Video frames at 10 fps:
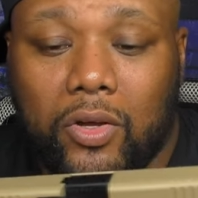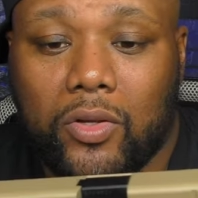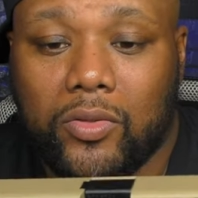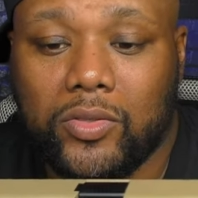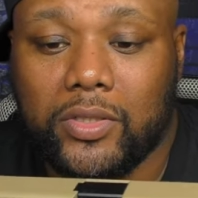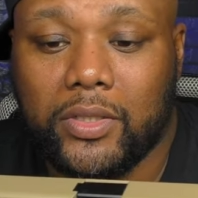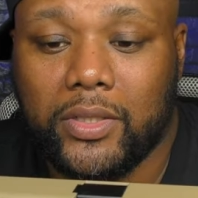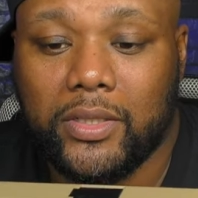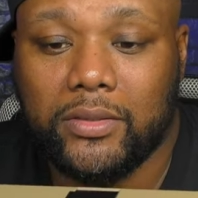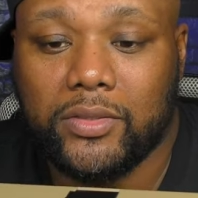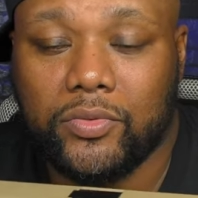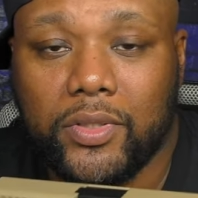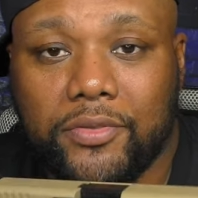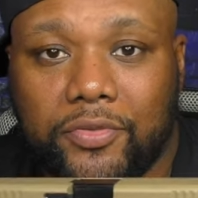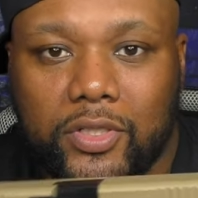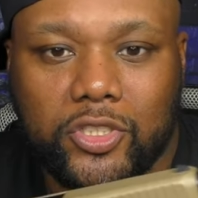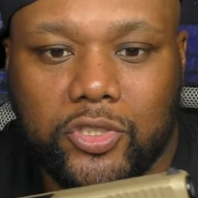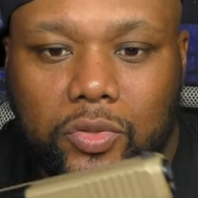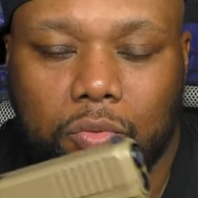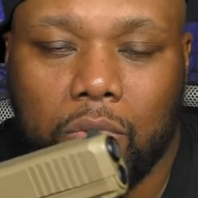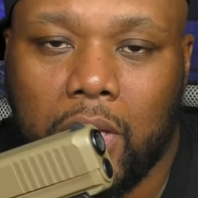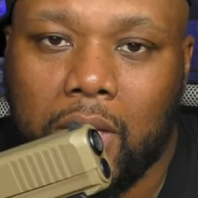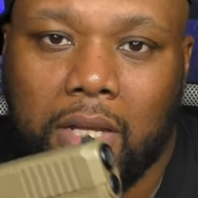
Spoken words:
all. You know, it's really fun to shoot.